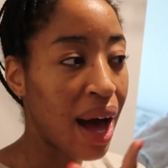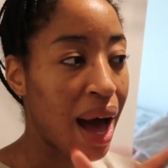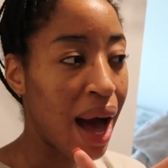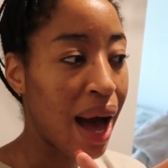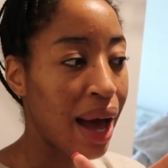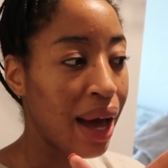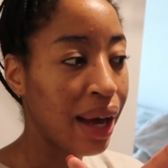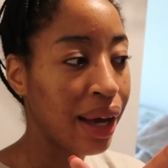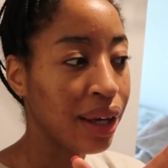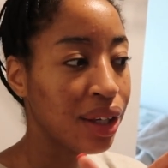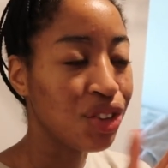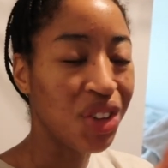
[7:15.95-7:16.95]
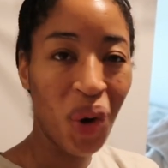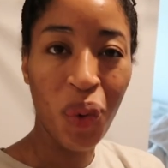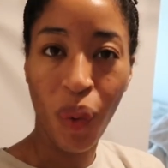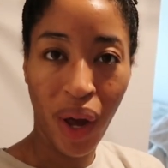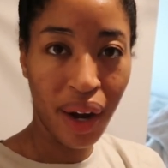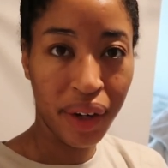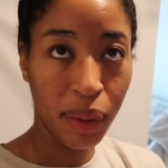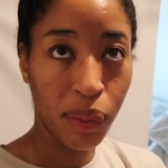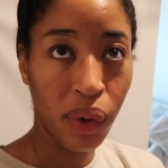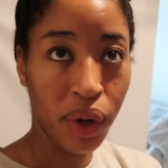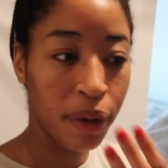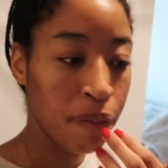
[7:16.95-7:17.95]
I don't wear
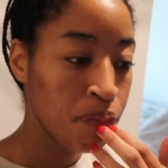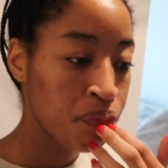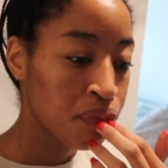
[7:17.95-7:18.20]
anymore.